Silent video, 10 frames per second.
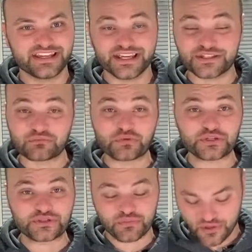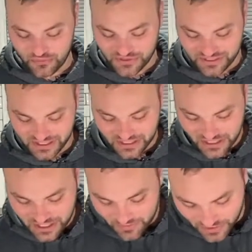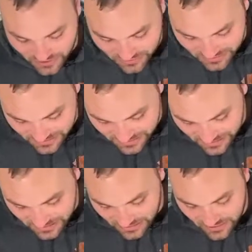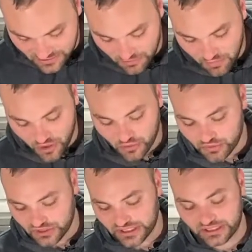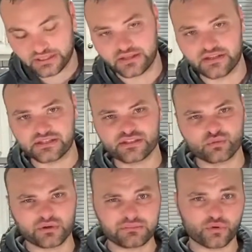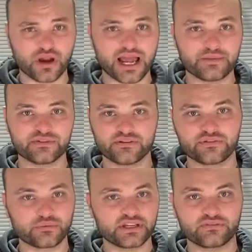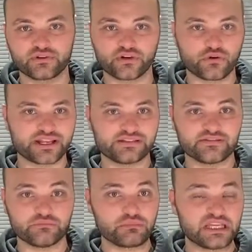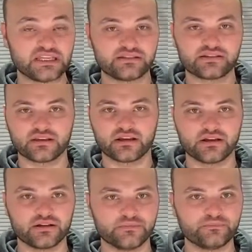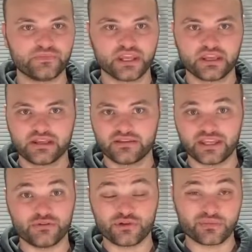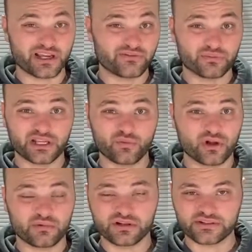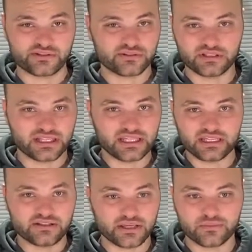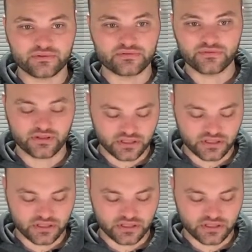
it's a pretty small brisket, but you can see the marbling, and this is where prime. So you have three different grades of meat that you can buy from like Walmart, any type of